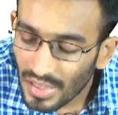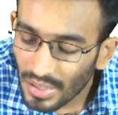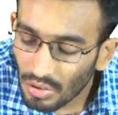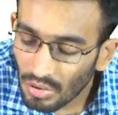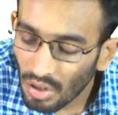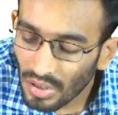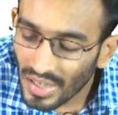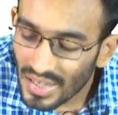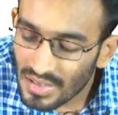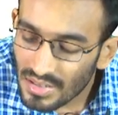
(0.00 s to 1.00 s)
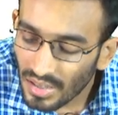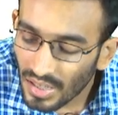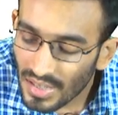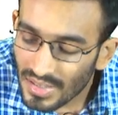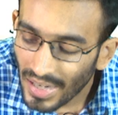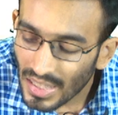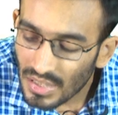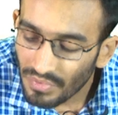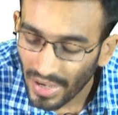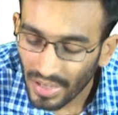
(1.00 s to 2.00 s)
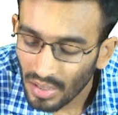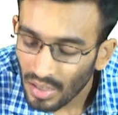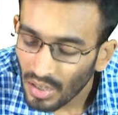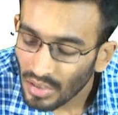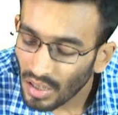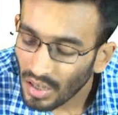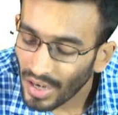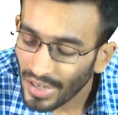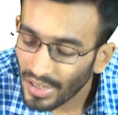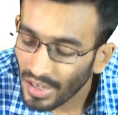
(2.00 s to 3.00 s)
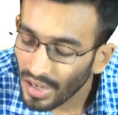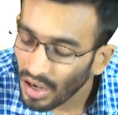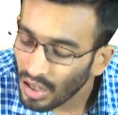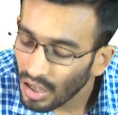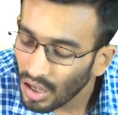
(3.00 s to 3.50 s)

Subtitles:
that do not necessarily satisfy the criteria